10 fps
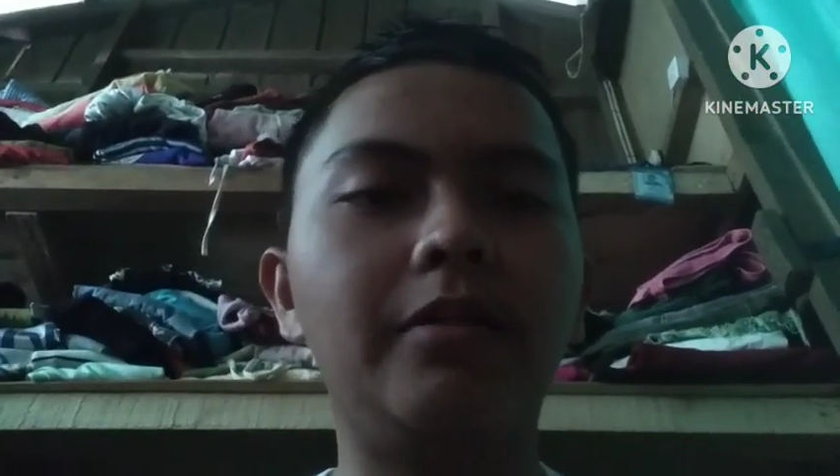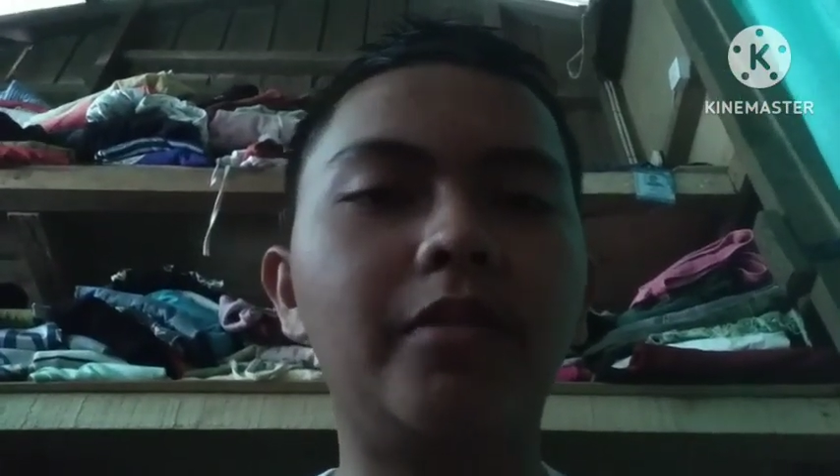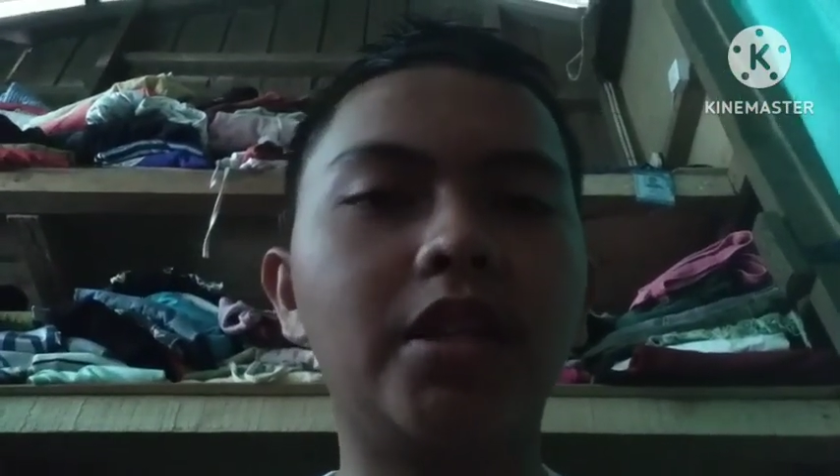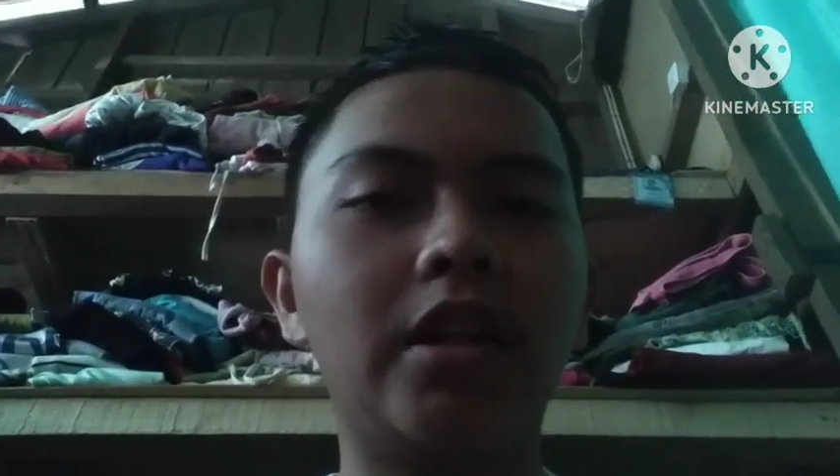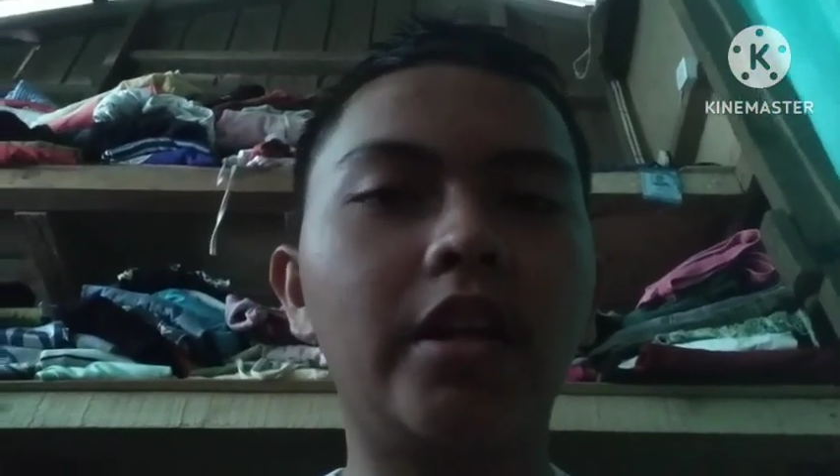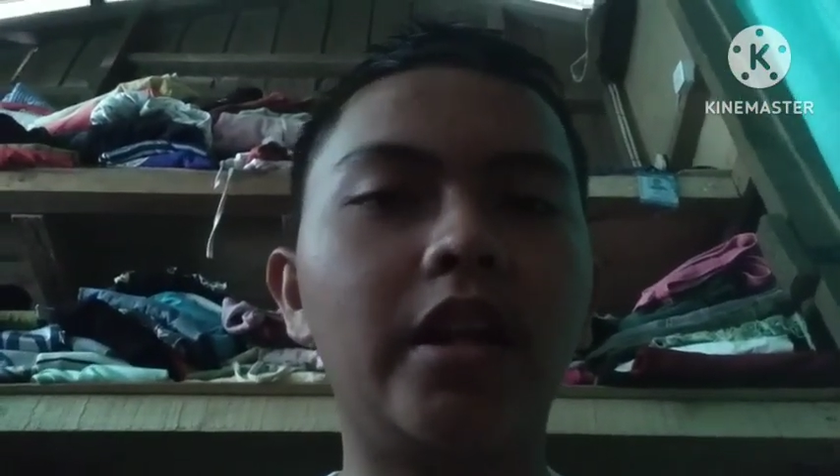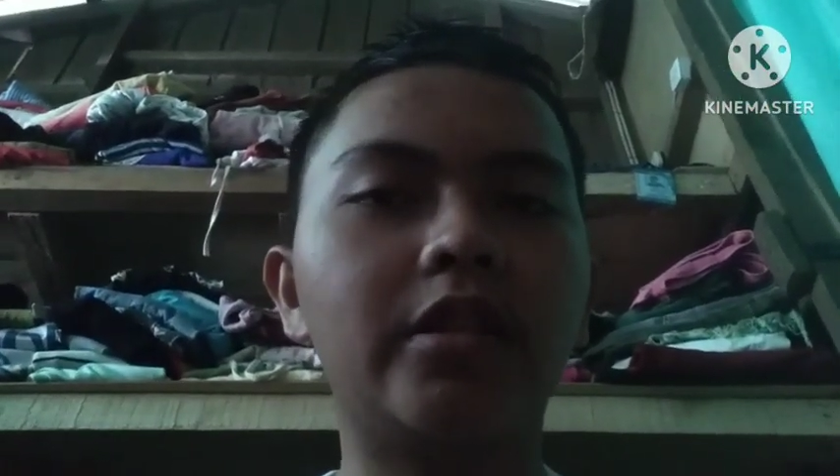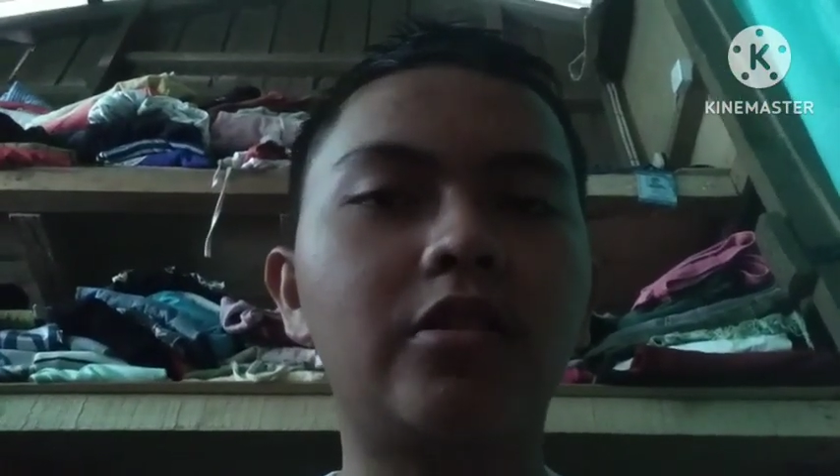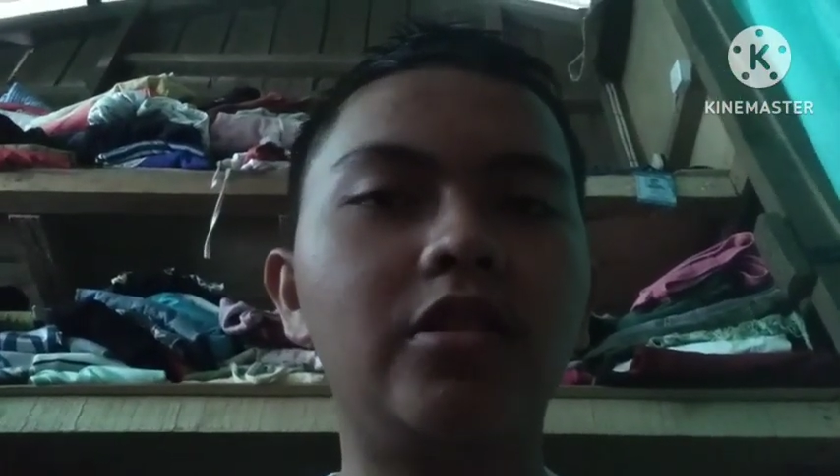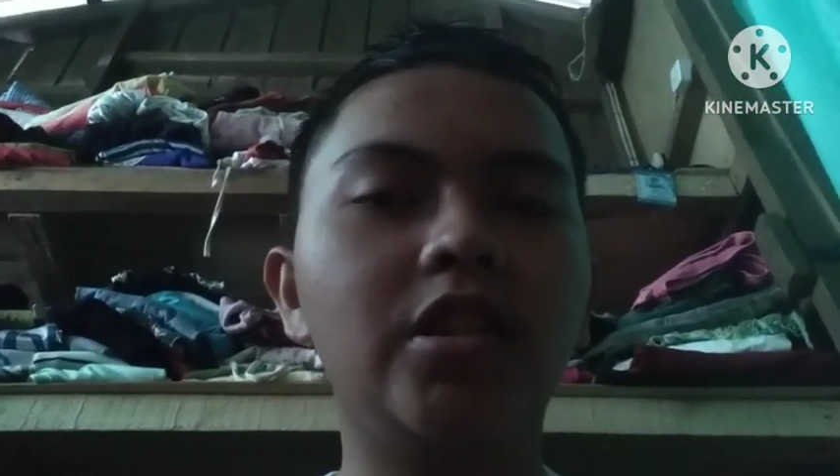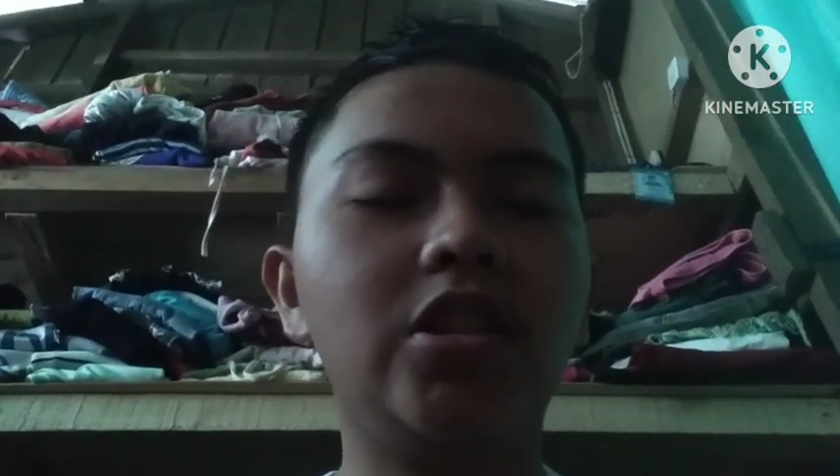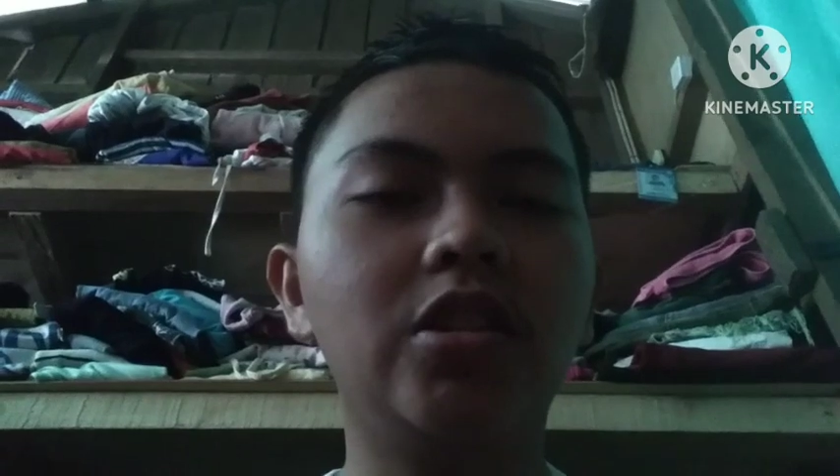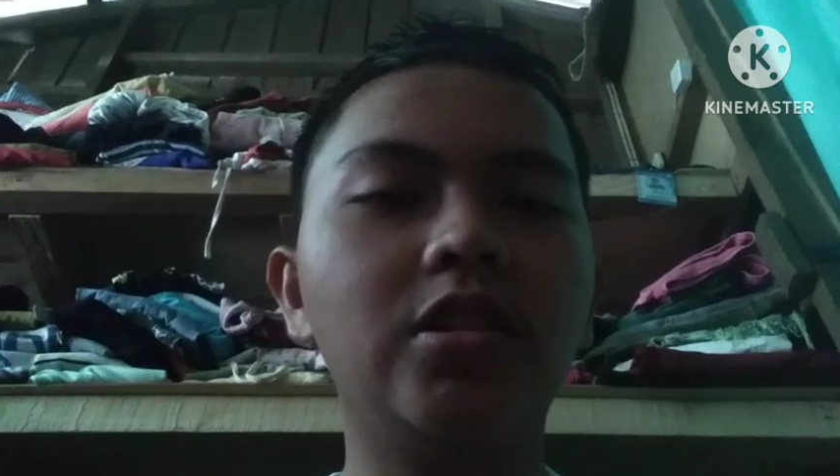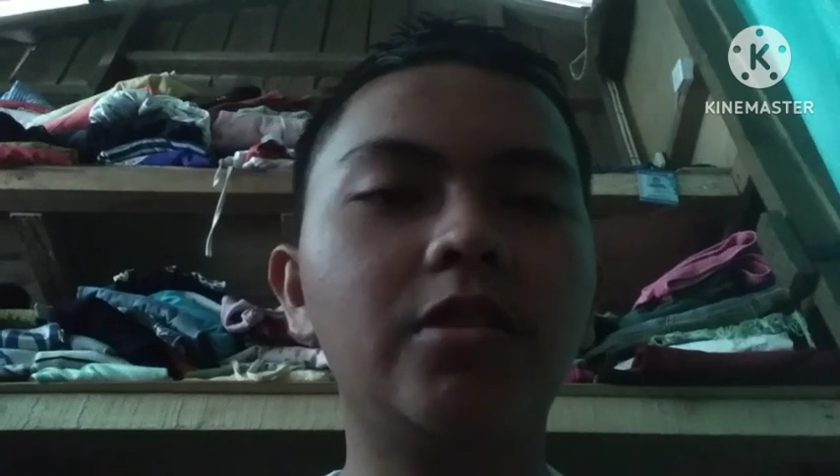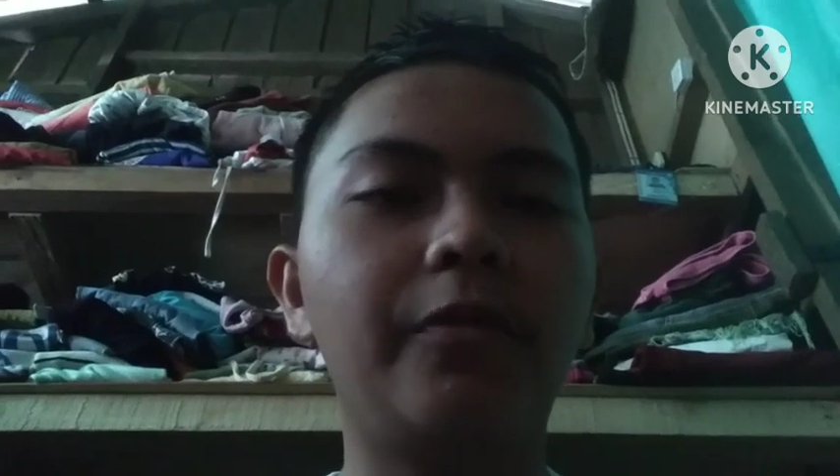mental health conditions,